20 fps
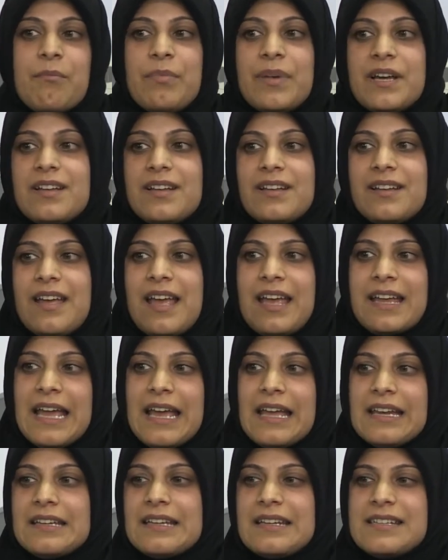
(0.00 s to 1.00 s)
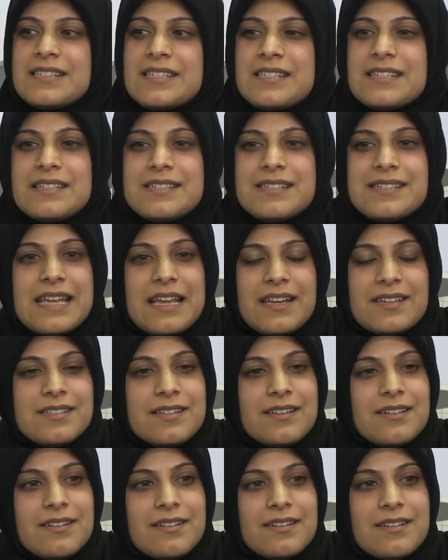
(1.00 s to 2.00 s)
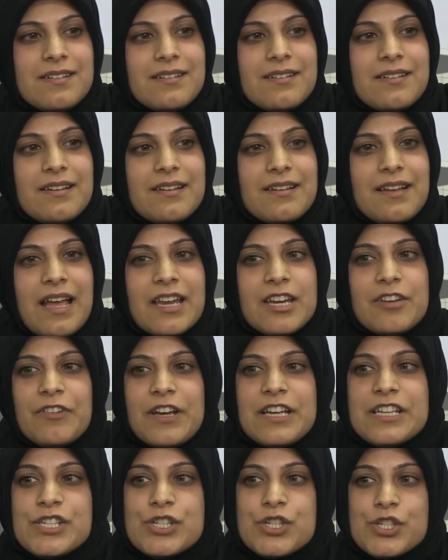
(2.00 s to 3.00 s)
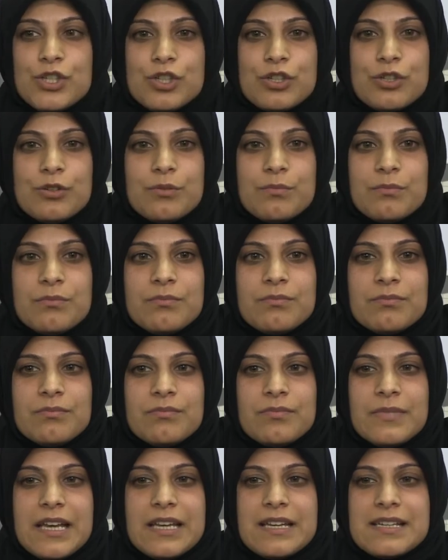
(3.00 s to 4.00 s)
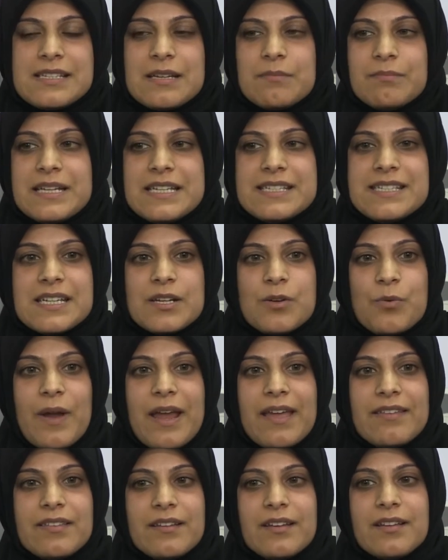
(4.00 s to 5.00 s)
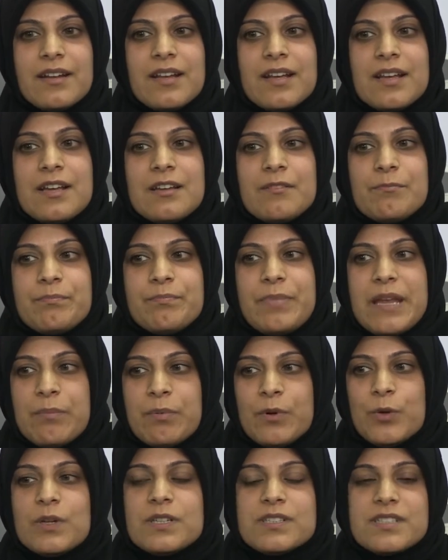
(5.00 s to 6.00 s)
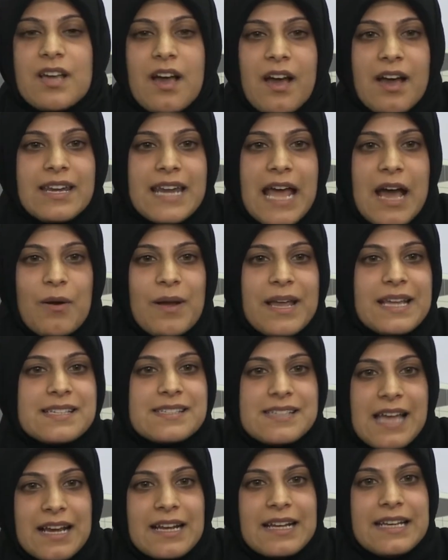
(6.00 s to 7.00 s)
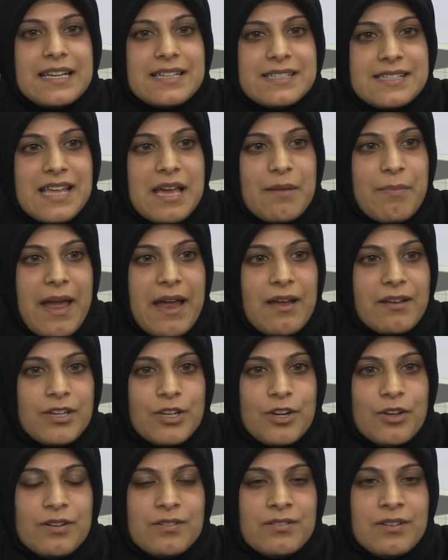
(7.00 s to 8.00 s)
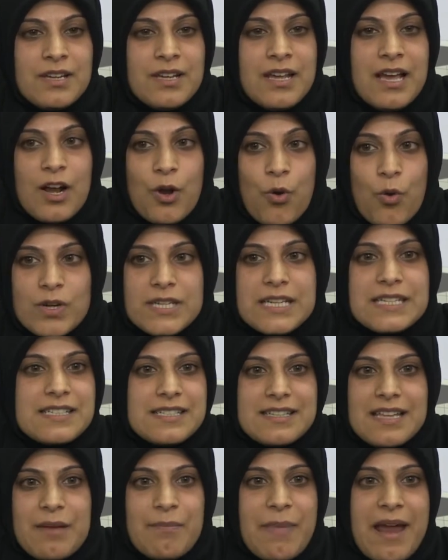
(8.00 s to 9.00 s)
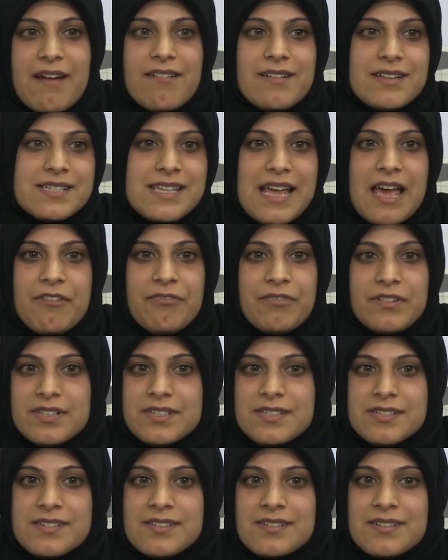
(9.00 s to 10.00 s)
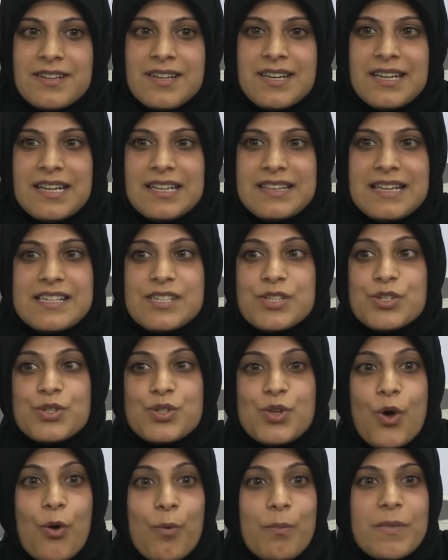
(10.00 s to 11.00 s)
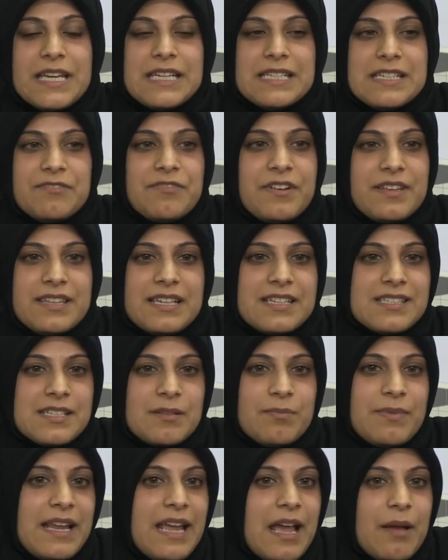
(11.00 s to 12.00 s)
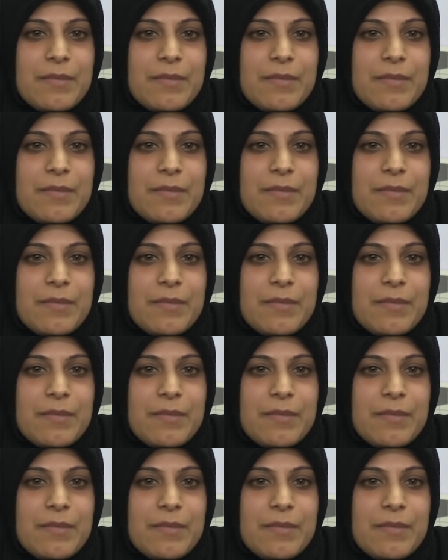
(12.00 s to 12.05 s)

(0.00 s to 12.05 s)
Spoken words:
But again, to kind of assume in a simplistic way that people will turn out exactly as their, you know, according to their parents' efforts, there's so many different things at play.